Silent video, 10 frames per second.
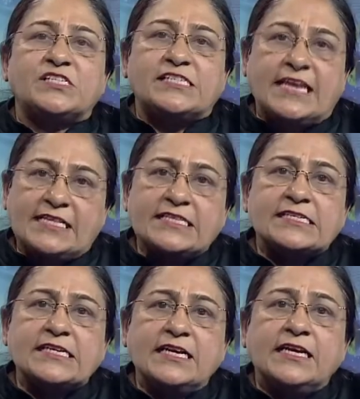
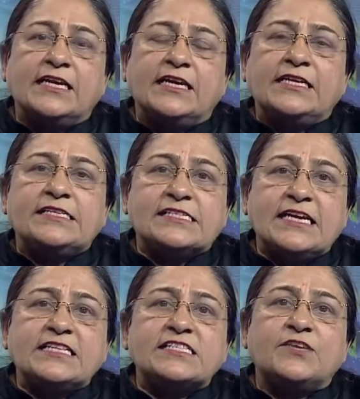cells, in
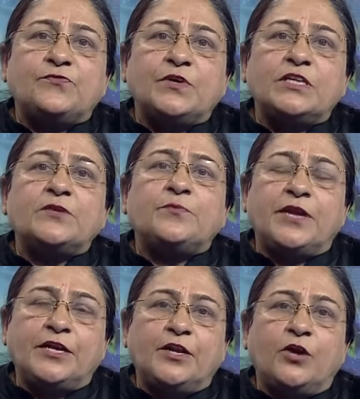cells the further
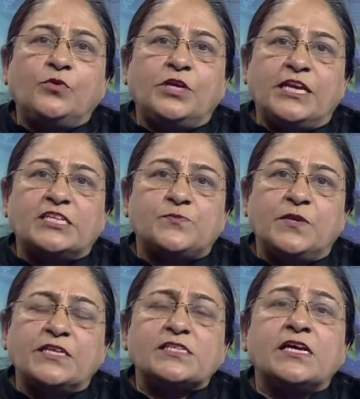breakdown takes
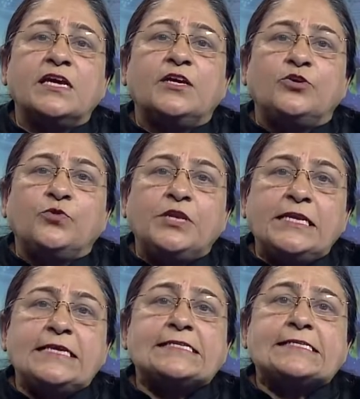place to
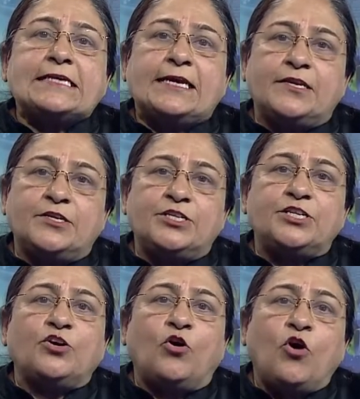release the
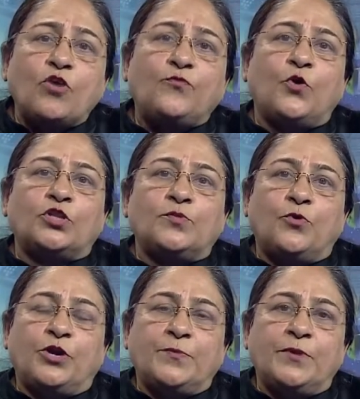energy or for the
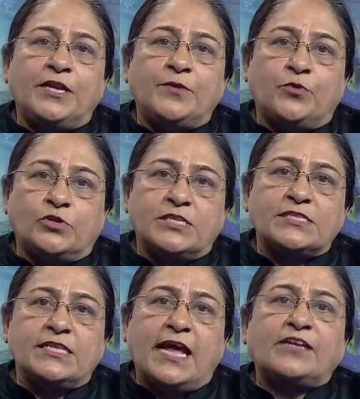bodybuilding
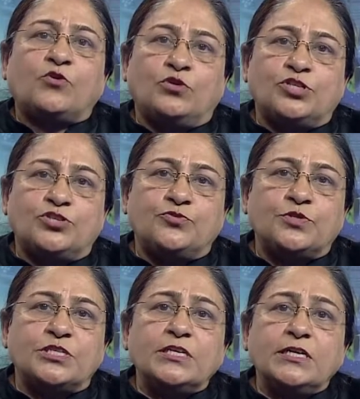process that
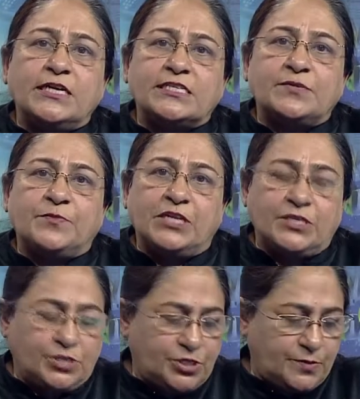constitutes the
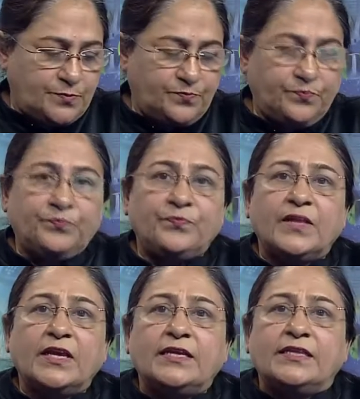assimilation.
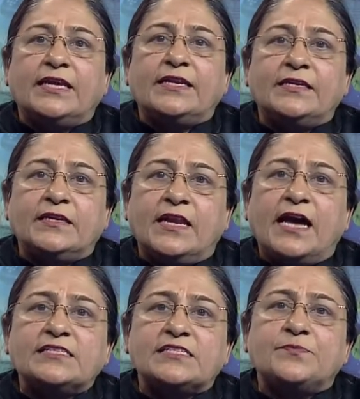Then the
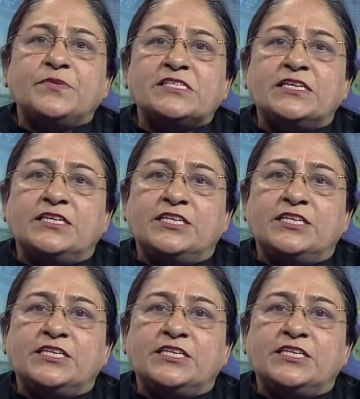last step is the